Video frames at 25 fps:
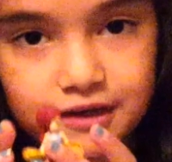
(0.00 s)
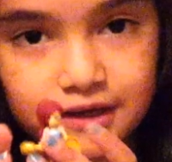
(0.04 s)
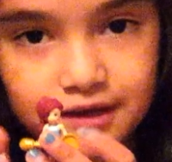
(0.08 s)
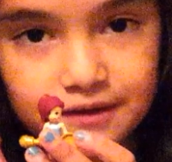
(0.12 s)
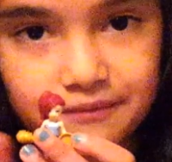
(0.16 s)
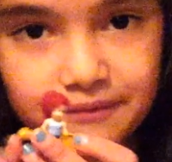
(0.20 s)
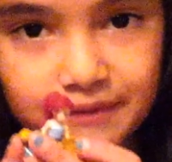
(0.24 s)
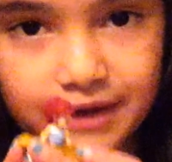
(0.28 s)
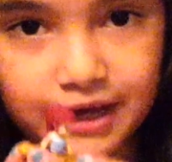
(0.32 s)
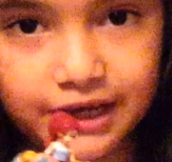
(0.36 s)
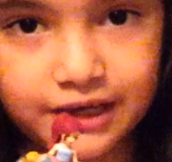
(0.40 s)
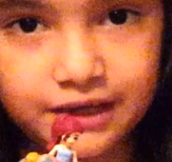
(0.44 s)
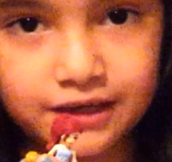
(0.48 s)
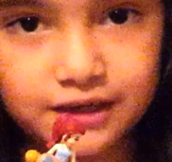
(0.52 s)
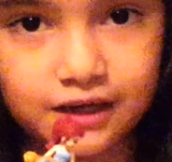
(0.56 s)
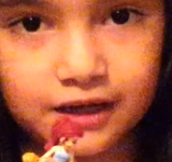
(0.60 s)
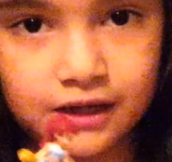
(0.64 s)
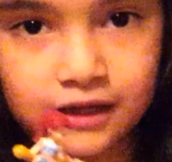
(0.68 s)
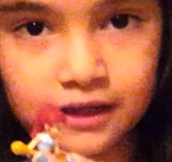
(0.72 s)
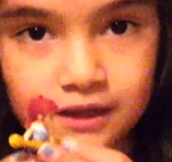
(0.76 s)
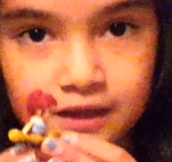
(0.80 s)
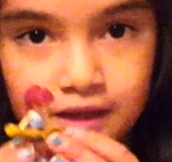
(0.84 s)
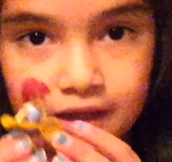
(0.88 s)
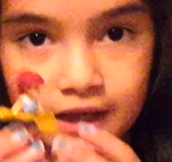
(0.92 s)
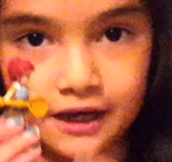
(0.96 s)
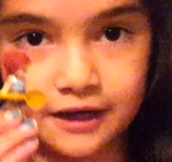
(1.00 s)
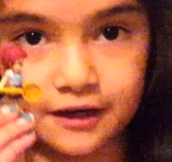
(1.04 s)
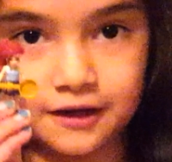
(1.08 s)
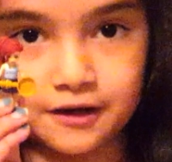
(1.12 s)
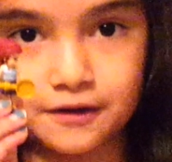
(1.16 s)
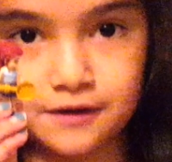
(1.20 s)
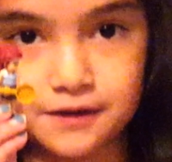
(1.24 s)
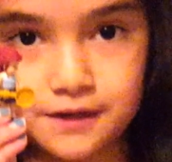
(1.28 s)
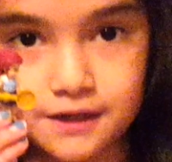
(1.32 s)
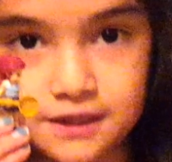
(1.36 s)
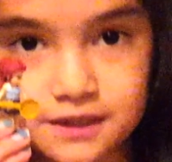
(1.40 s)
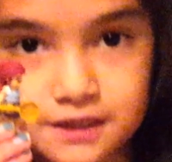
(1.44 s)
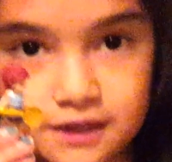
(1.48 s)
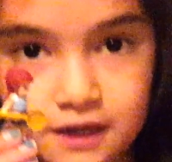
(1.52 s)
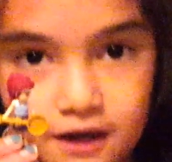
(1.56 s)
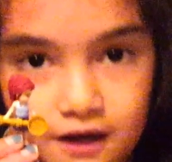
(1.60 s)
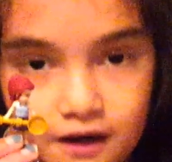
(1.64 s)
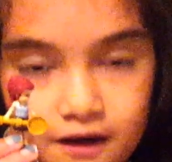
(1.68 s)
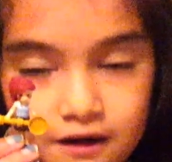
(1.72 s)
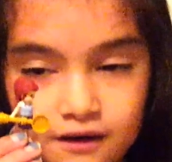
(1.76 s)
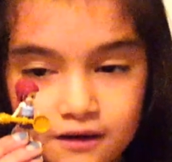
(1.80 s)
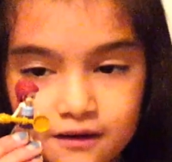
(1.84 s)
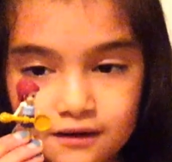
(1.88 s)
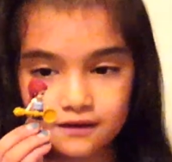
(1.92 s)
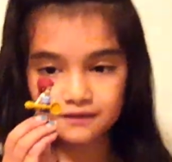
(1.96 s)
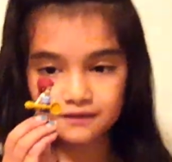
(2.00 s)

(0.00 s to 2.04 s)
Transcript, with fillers: can make a Lego guitar.